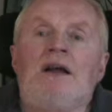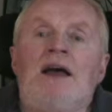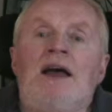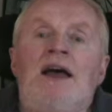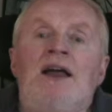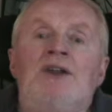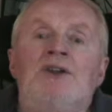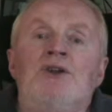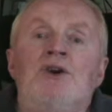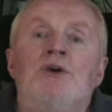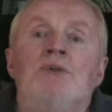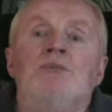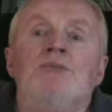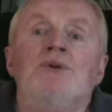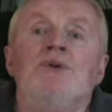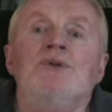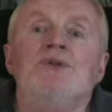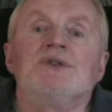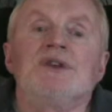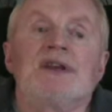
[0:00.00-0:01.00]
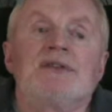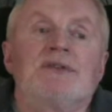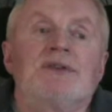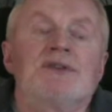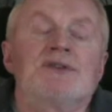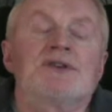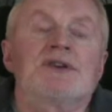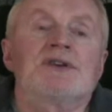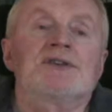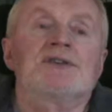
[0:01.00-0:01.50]
have no booze after
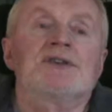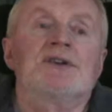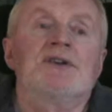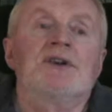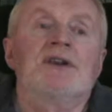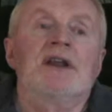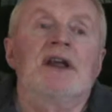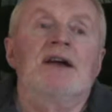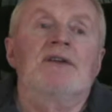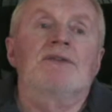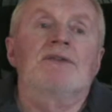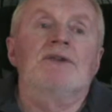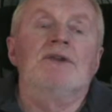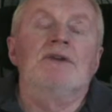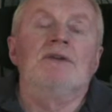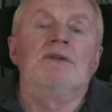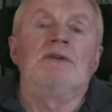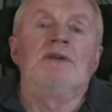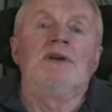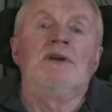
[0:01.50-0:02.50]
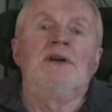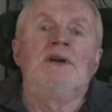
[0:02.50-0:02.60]
6.30 in the afternoon